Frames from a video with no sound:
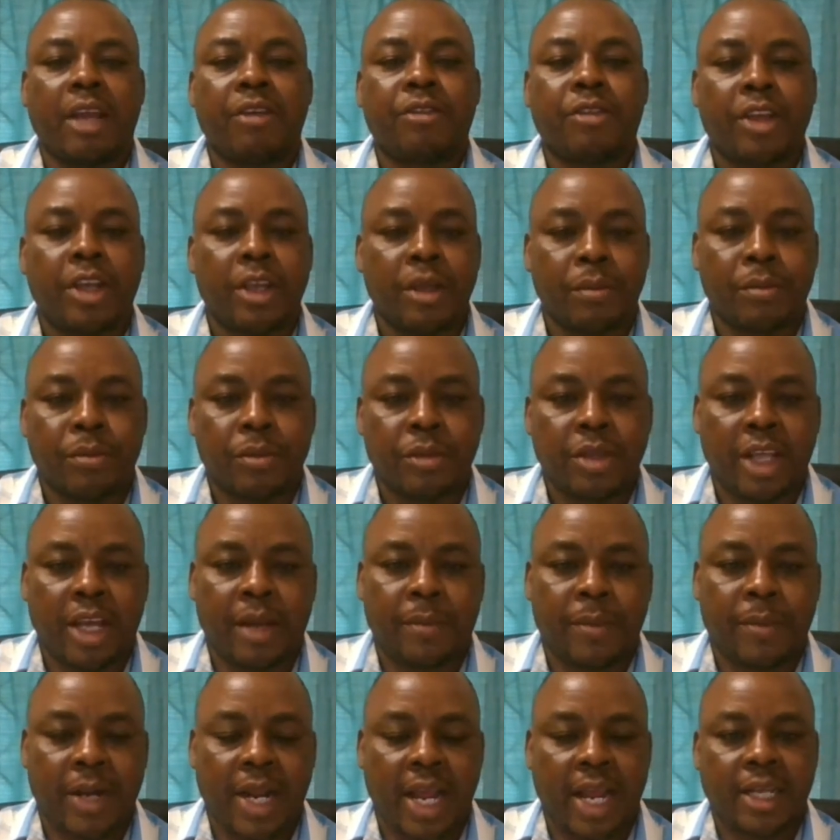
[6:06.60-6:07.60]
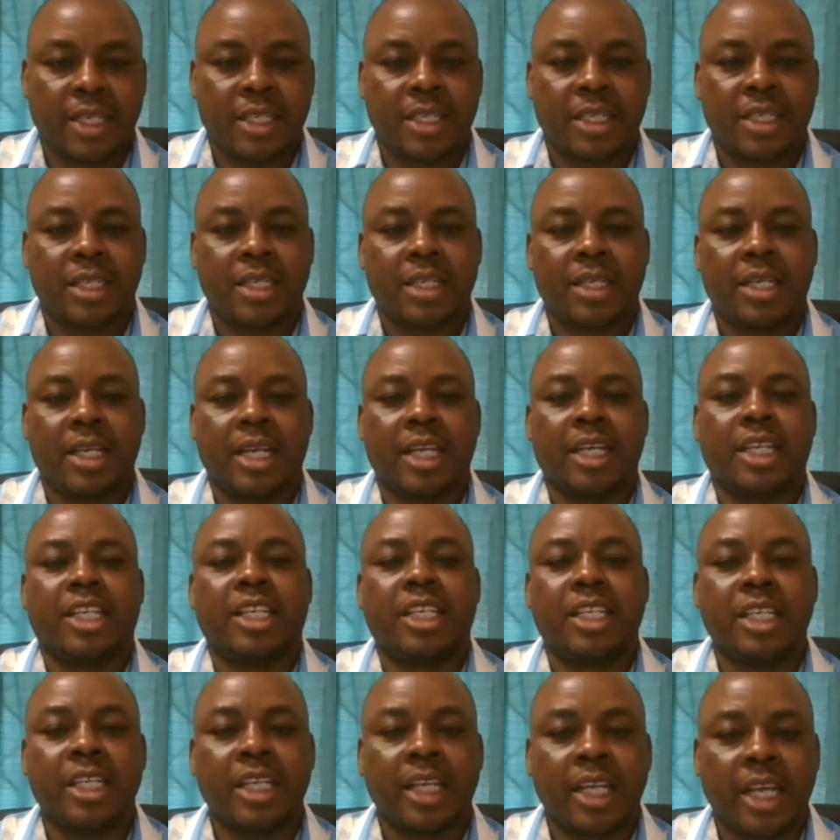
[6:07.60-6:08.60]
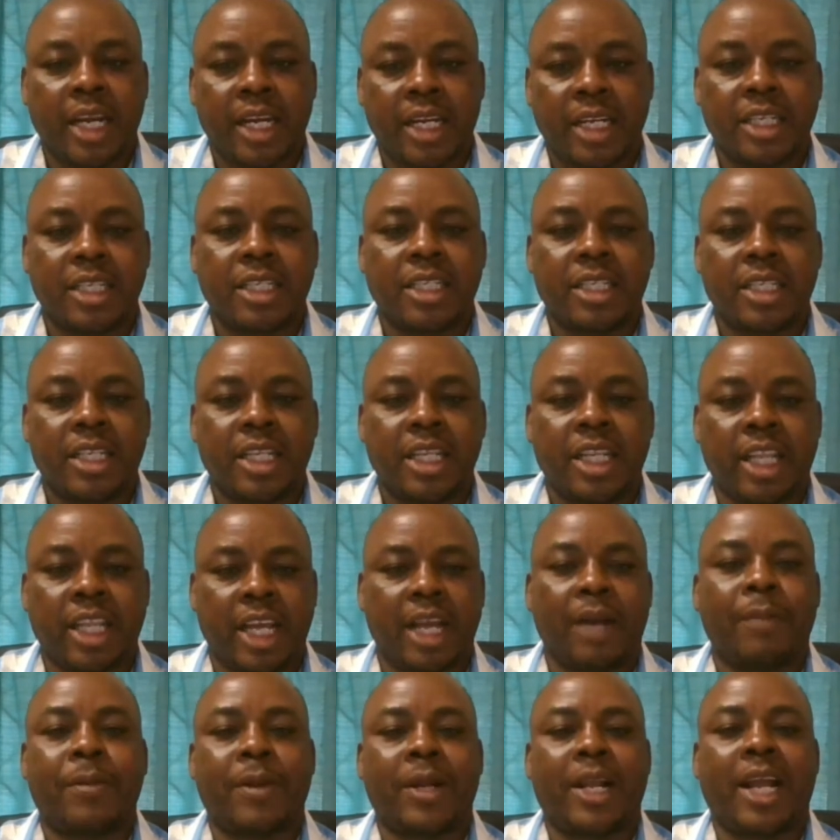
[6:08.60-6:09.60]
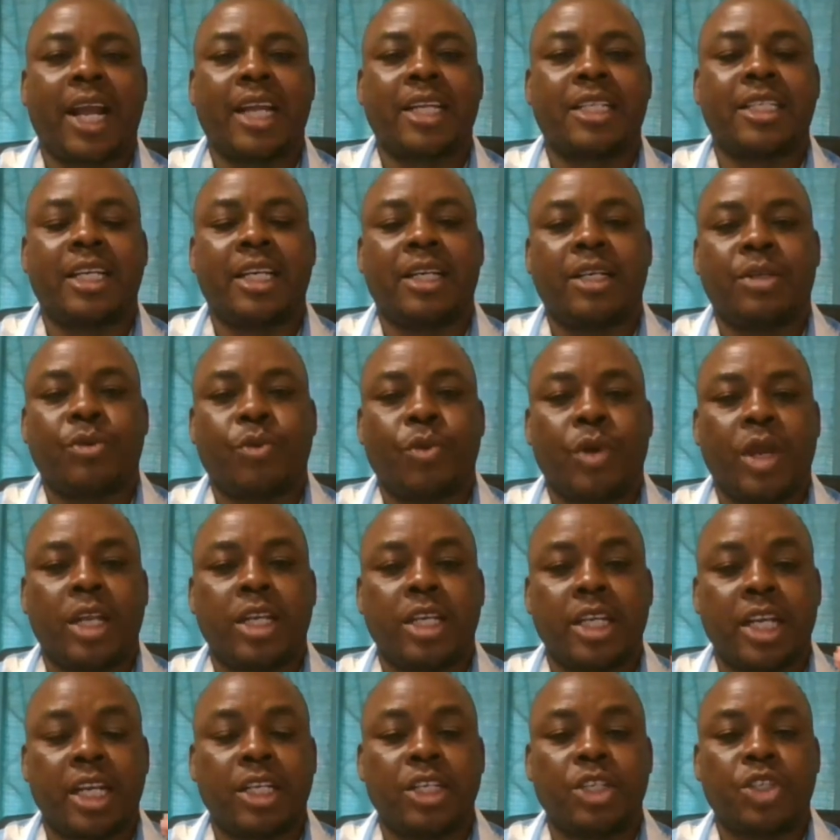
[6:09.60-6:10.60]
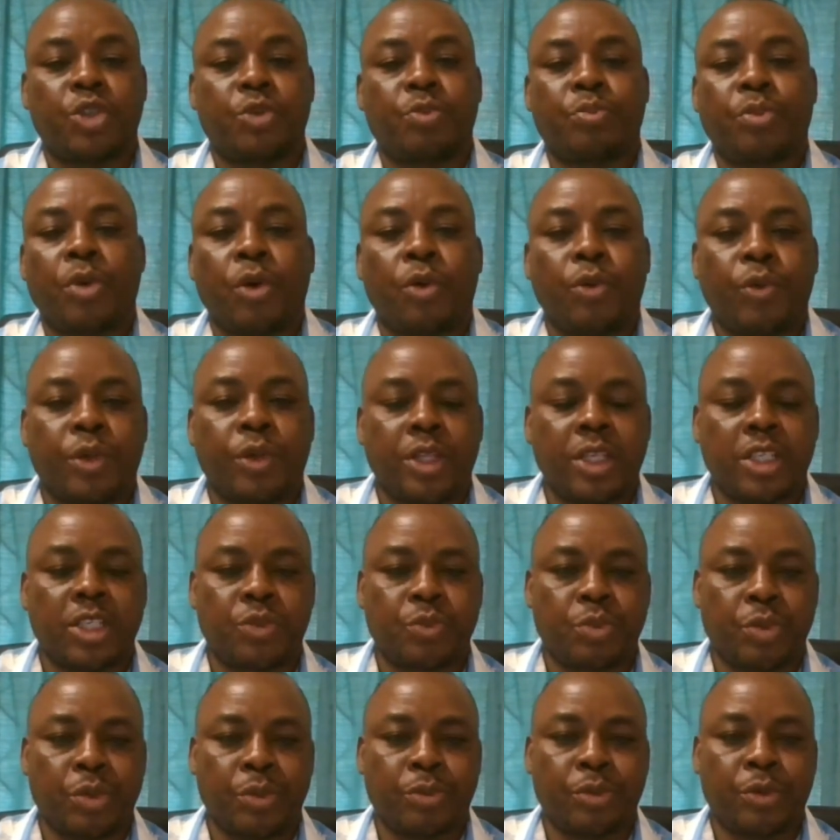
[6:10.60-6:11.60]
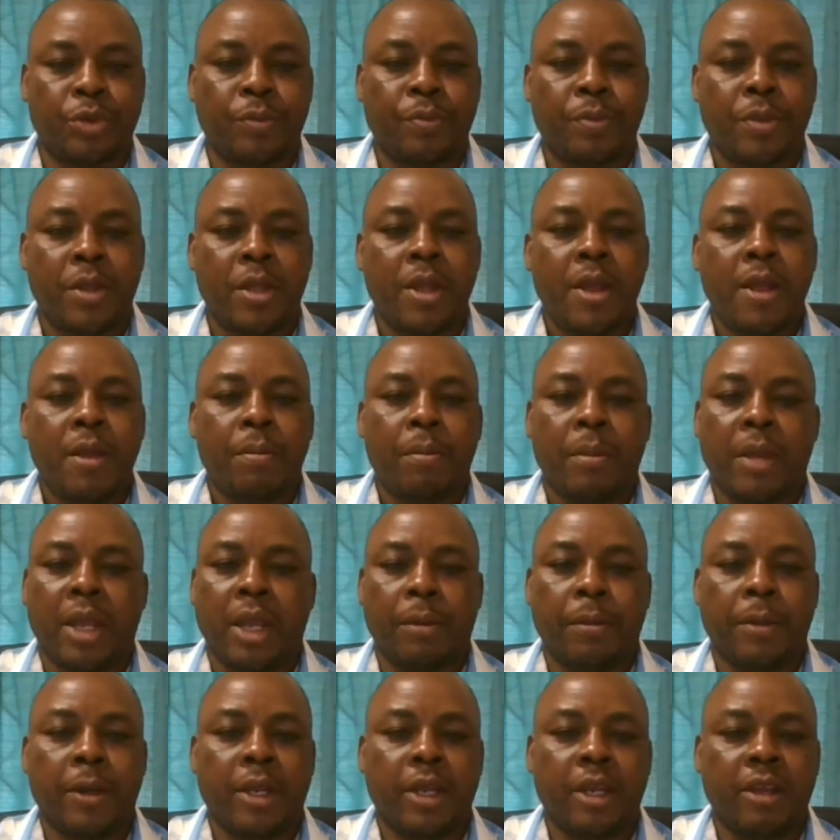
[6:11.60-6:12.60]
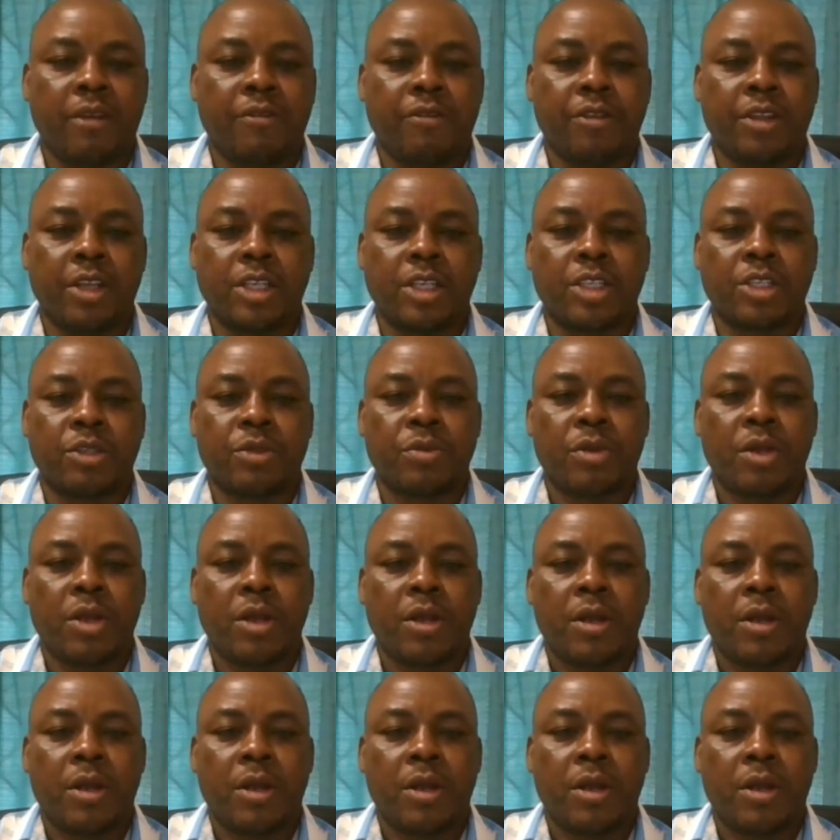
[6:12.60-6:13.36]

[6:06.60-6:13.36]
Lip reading: him their plight. And he carried their plight and went and spoke with these people. Maybe if these